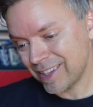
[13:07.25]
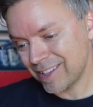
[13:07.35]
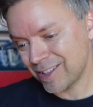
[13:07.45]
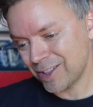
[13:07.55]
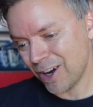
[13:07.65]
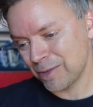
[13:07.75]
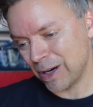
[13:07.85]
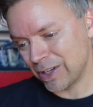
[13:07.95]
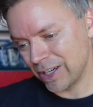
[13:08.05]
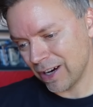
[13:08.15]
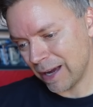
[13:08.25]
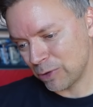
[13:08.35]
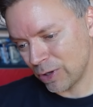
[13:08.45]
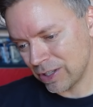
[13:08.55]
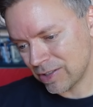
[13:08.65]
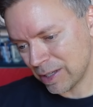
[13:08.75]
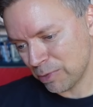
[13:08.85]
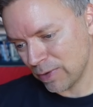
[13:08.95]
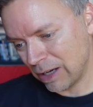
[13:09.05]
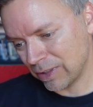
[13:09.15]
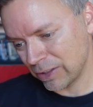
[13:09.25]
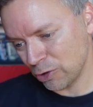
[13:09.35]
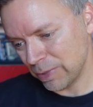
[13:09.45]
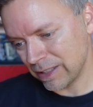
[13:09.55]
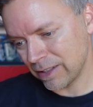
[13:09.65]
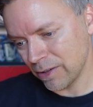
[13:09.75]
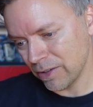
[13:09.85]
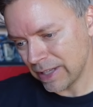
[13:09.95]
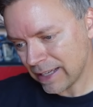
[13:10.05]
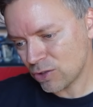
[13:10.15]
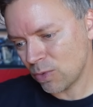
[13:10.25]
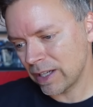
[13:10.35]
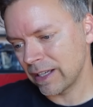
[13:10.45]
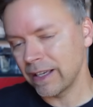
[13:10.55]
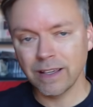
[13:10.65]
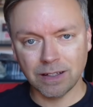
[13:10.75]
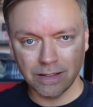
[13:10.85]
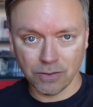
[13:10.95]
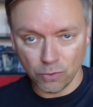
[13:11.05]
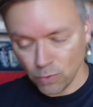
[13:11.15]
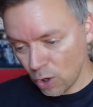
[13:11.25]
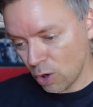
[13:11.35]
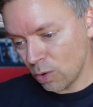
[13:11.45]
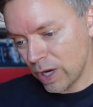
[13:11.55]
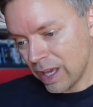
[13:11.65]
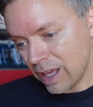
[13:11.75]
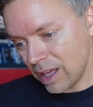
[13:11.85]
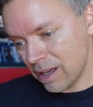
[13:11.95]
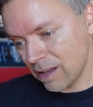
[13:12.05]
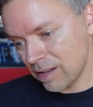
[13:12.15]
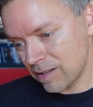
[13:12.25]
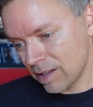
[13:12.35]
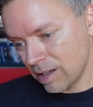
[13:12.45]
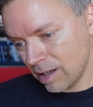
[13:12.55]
things to talk about here. I'm going to skip around a little bit. The next one in the row is